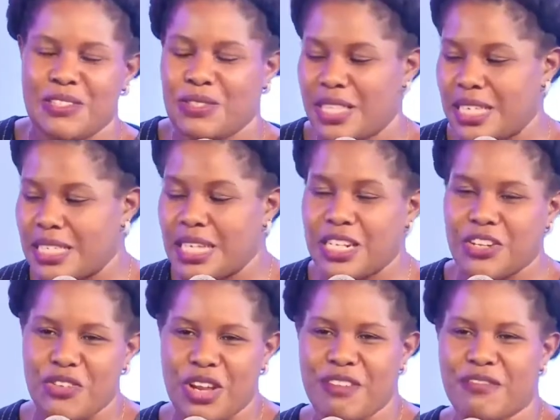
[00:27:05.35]
So they sent
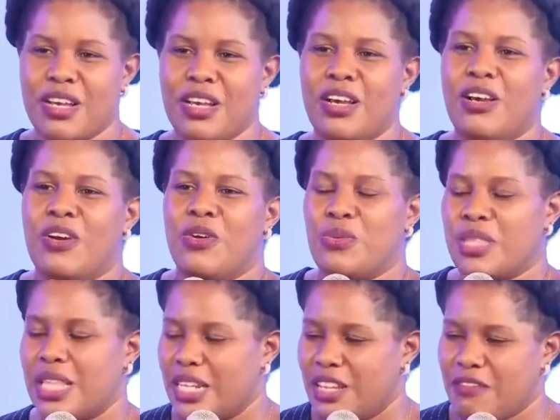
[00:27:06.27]
a driver
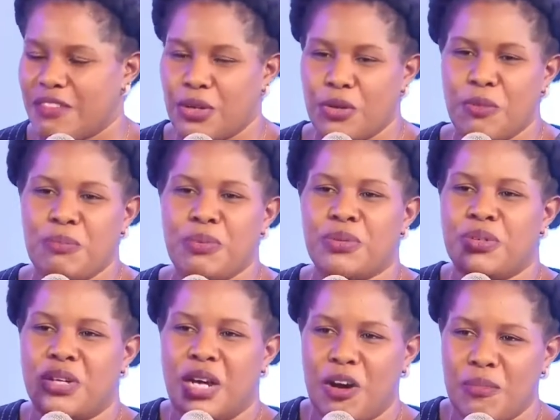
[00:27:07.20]
with an envelope,
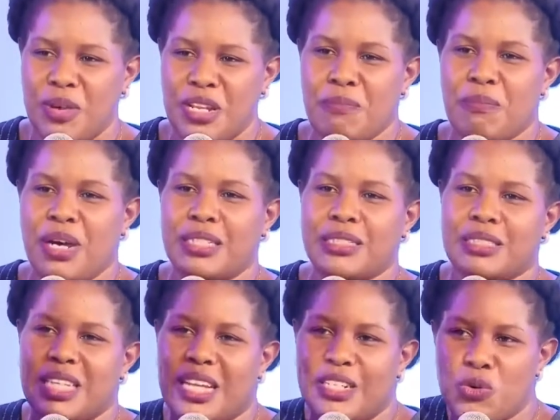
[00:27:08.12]
how many
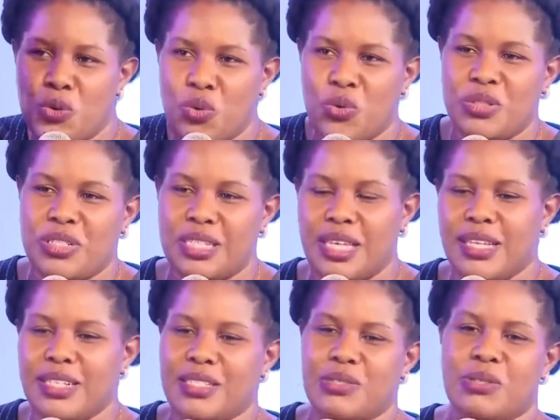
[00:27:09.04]
packs and who will
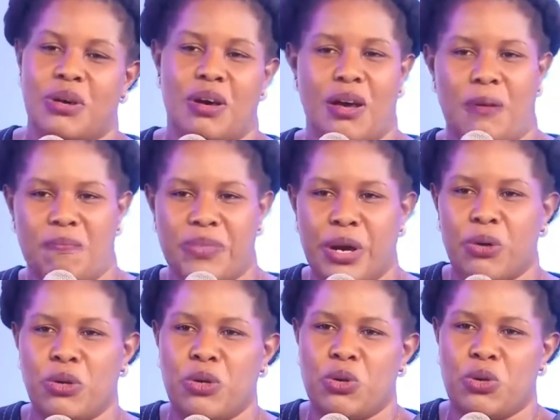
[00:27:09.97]
get. So I
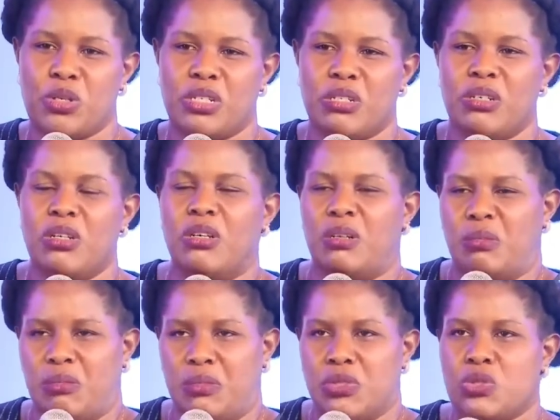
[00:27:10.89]
would load.
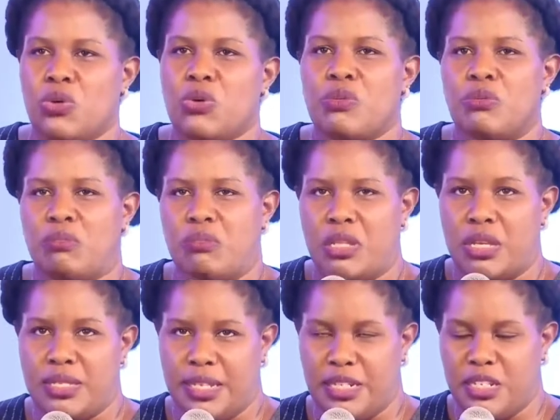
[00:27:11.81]
So
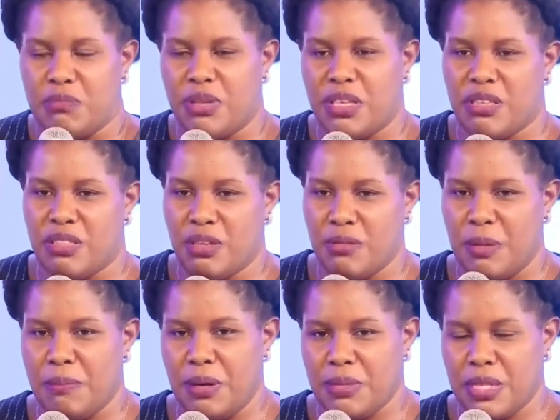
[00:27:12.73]
they started picking them
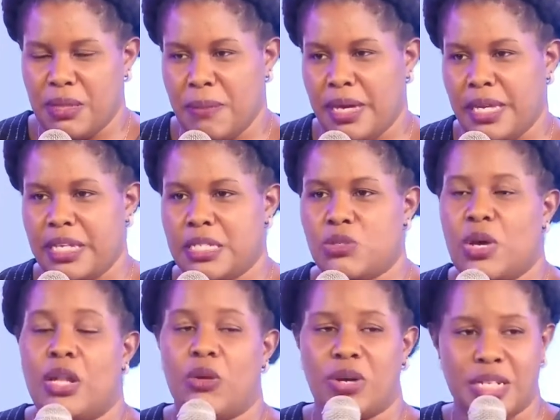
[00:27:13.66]
up at the market.
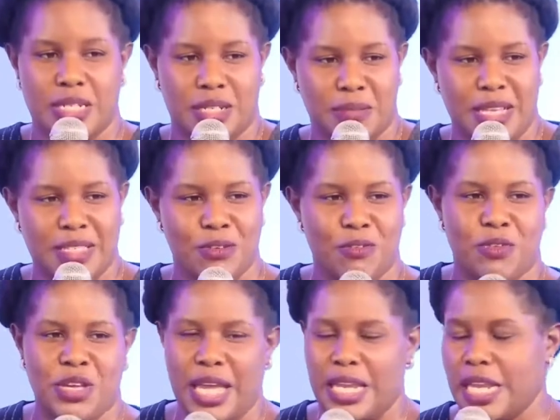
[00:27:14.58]
So I located myself
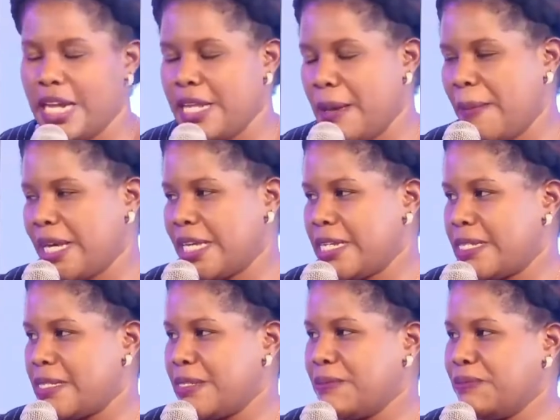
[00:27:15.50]
here in Alia
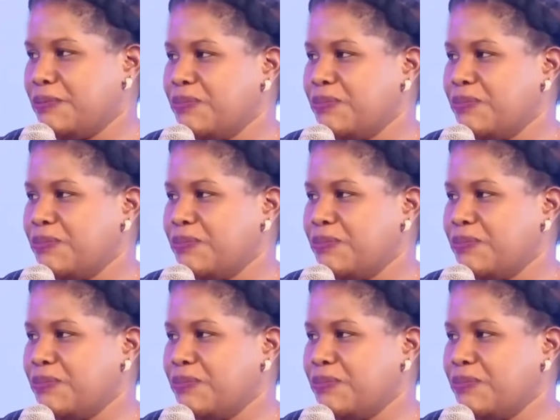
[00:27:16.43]
Market.